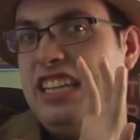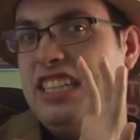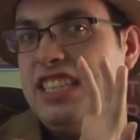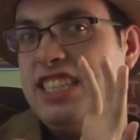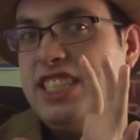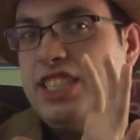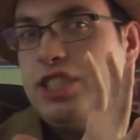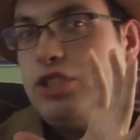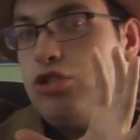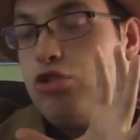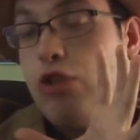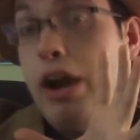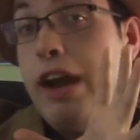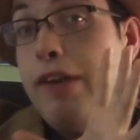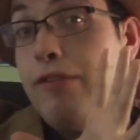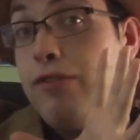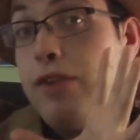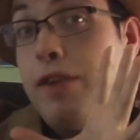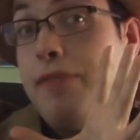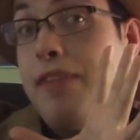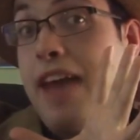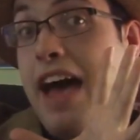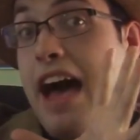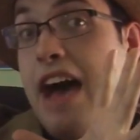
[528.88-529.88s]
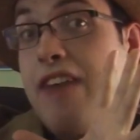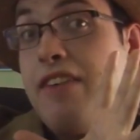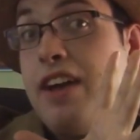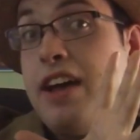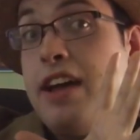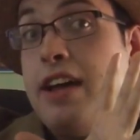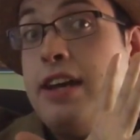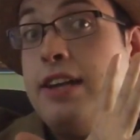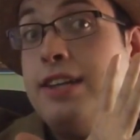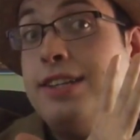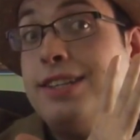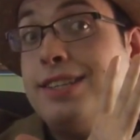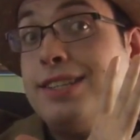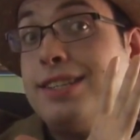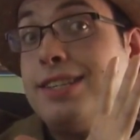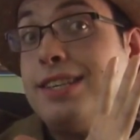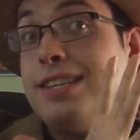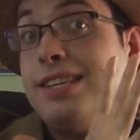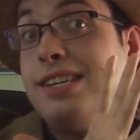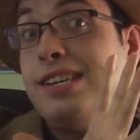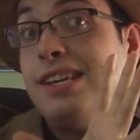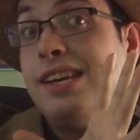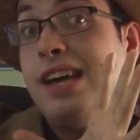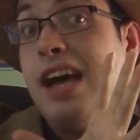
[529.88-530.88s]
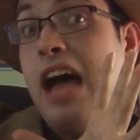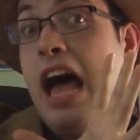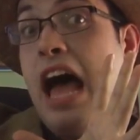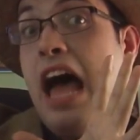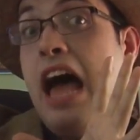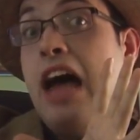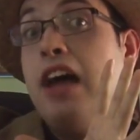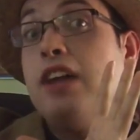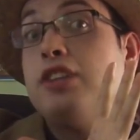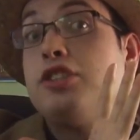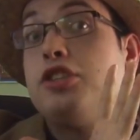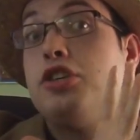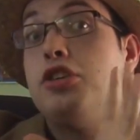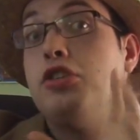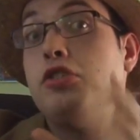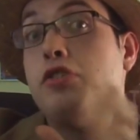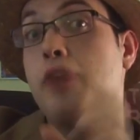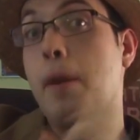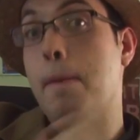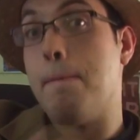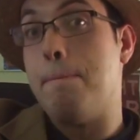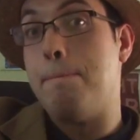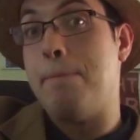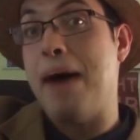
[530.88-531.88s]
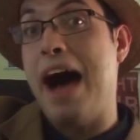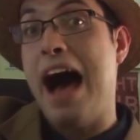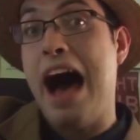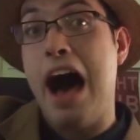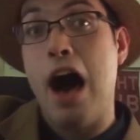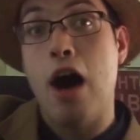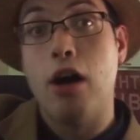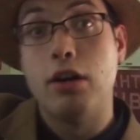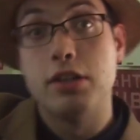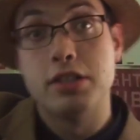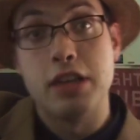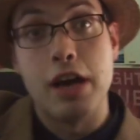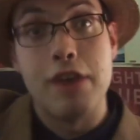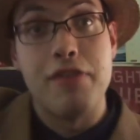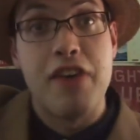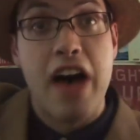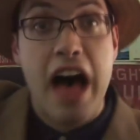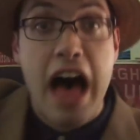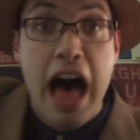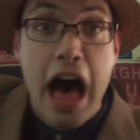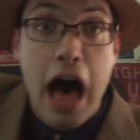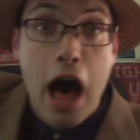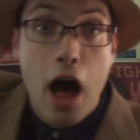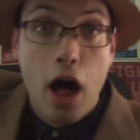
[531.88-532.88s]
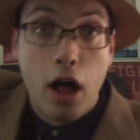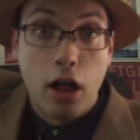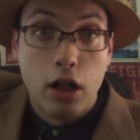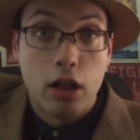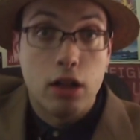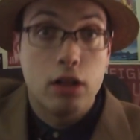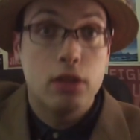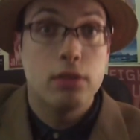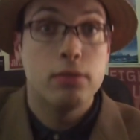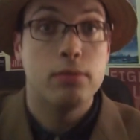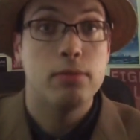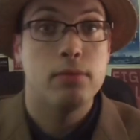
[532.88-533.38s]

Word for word: Straight from the heavens to the bowels of hell.